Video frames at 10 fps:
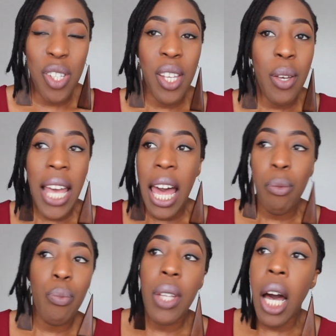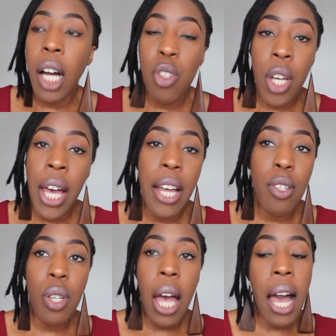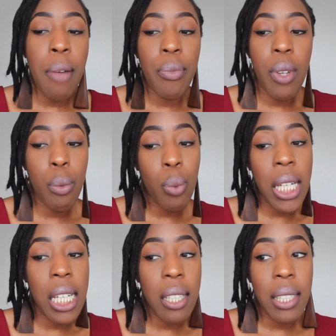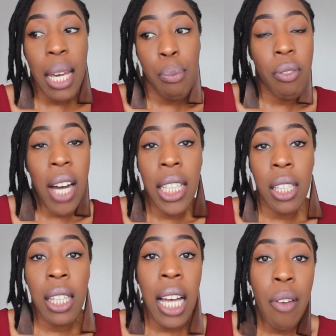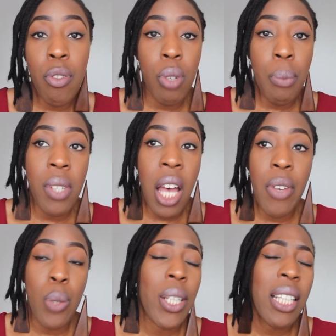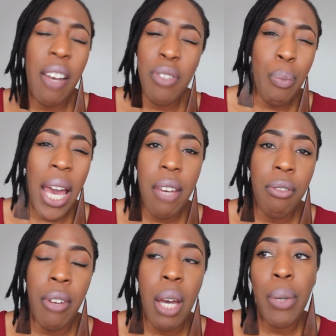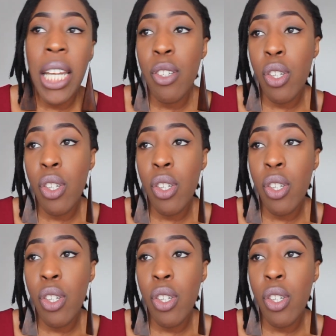So yeah, our church, they provided a live stream service. We did have to pay for it, but it